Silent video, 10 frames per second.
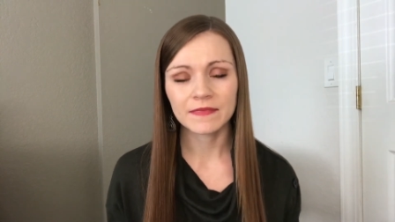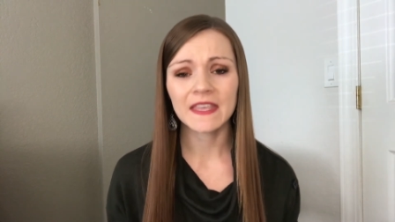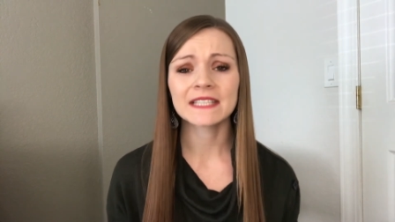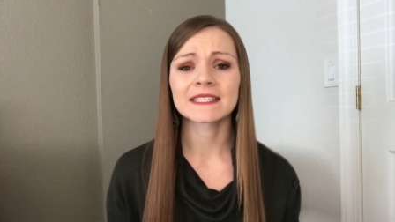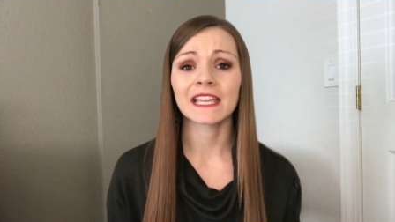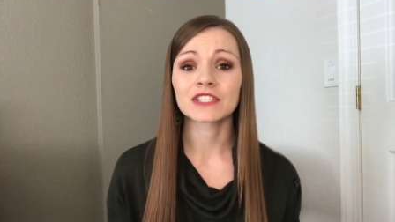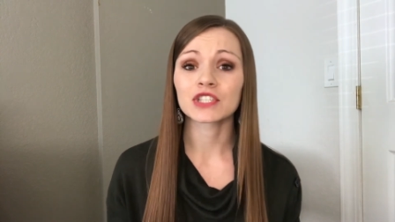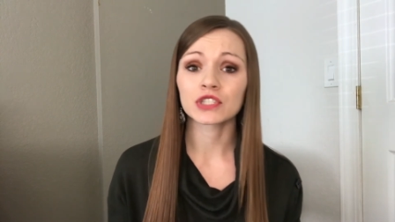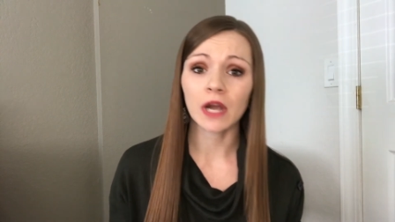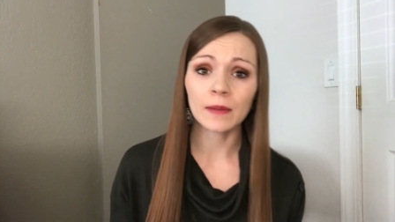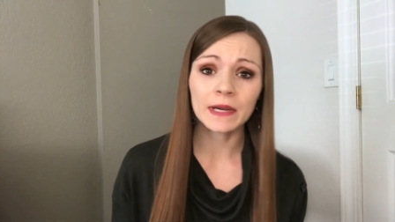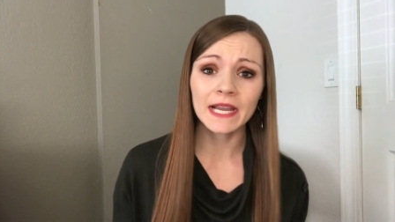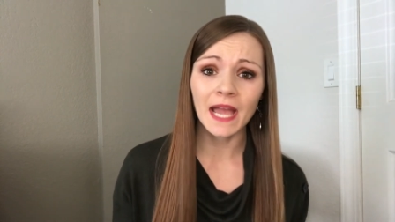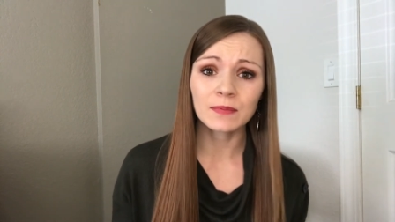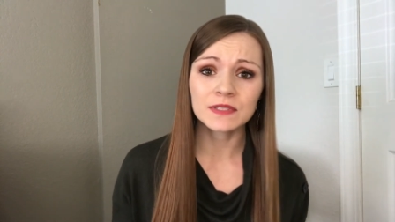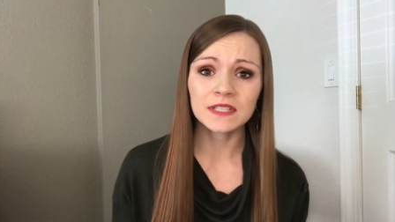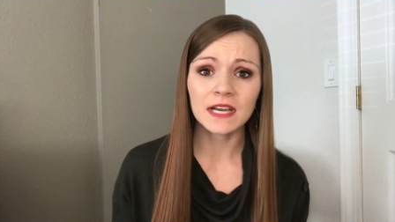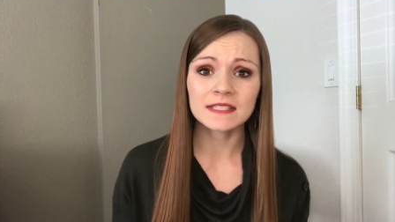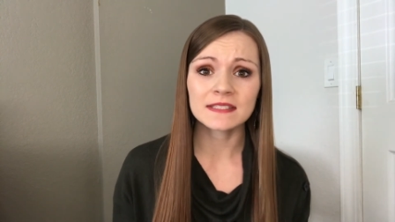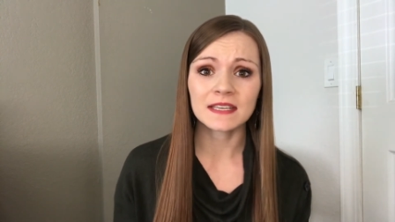Things like strawberry
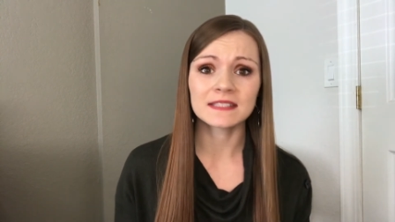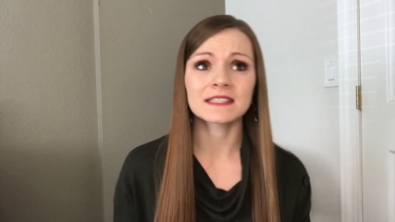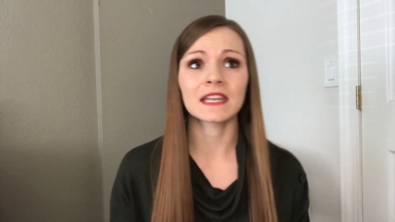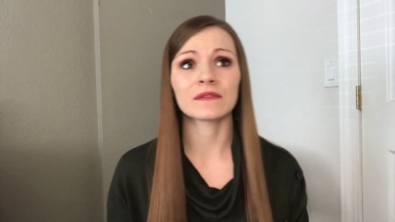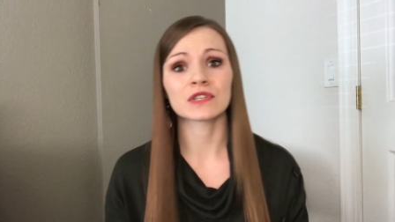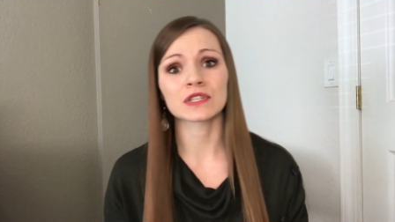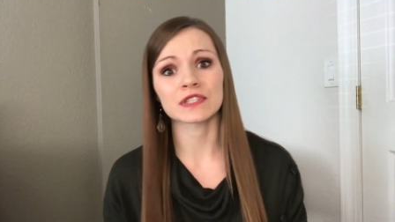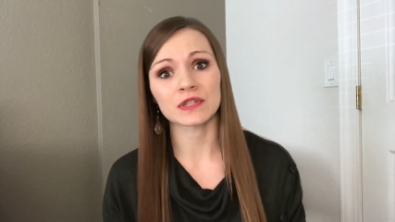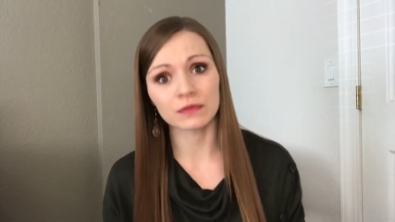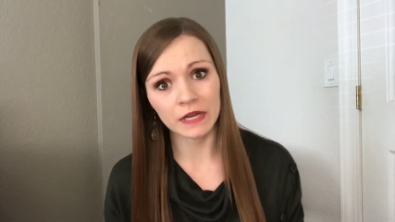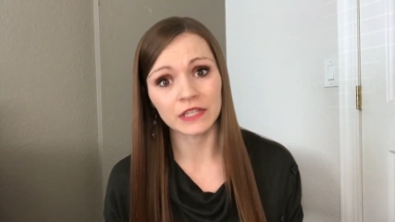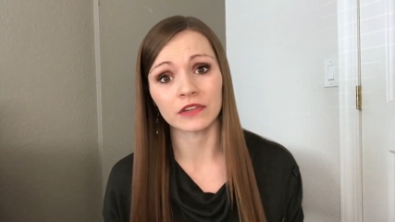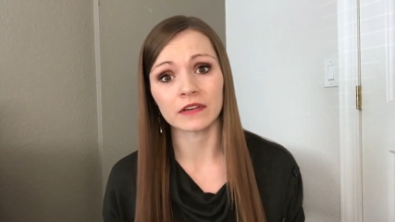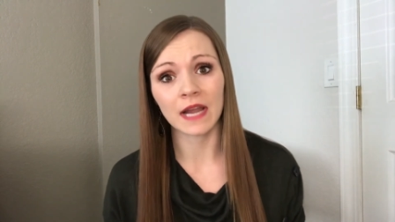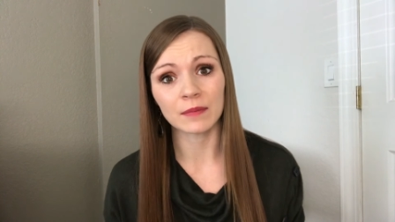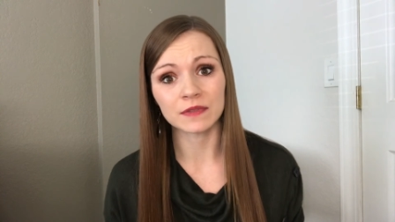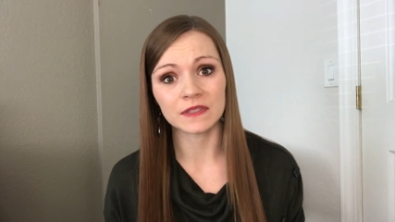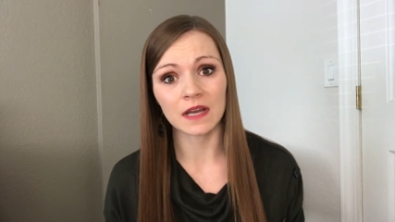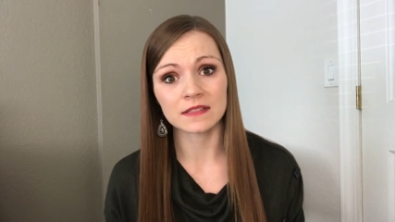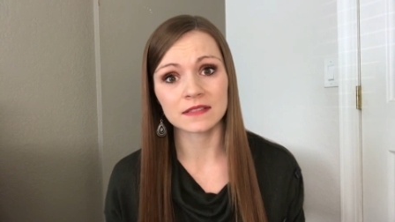applesauce instead of just the regular
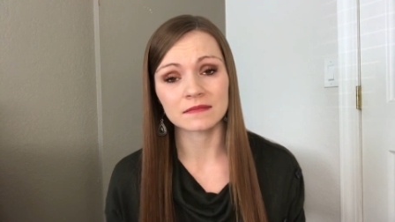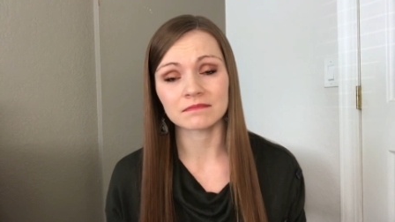applesauce.